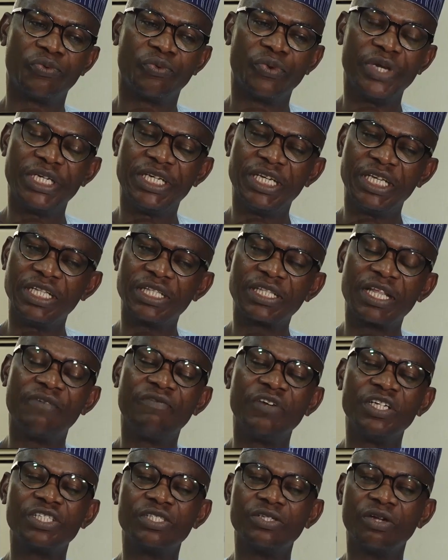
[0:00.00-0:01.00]
With the
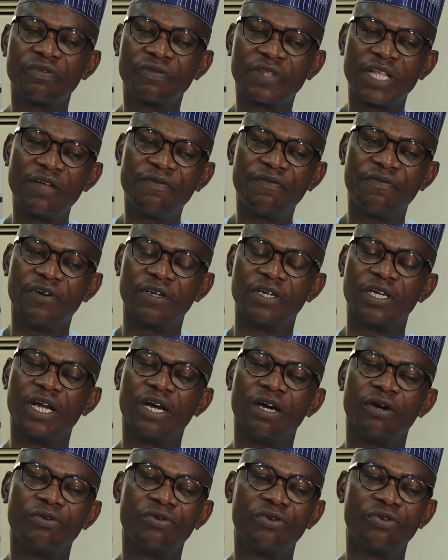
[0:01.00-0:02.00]
intervention of TETFund
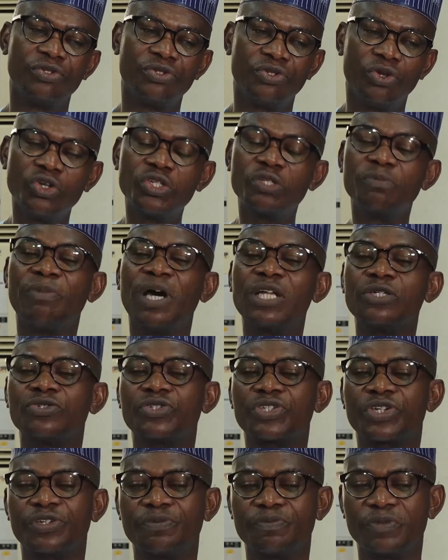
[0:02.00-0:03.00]
now, those
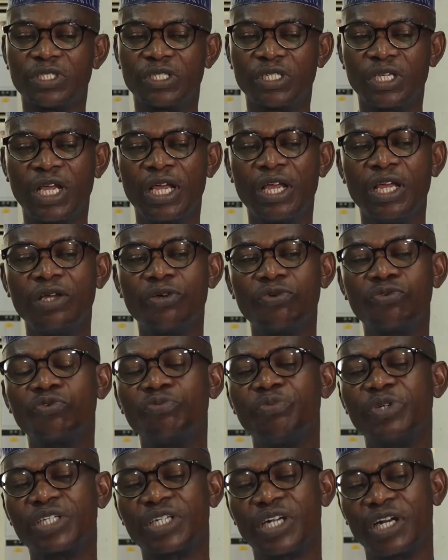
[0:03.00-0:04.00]
manuscripts
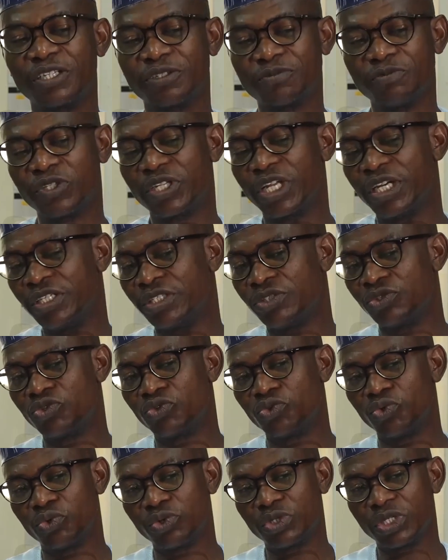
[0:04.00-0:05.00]
could be transmuted
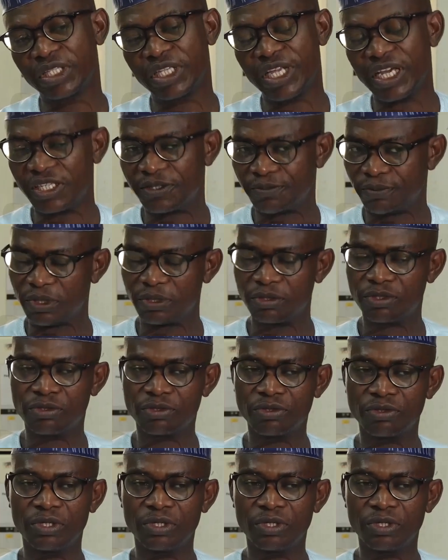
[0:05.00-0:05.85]
into textbooks,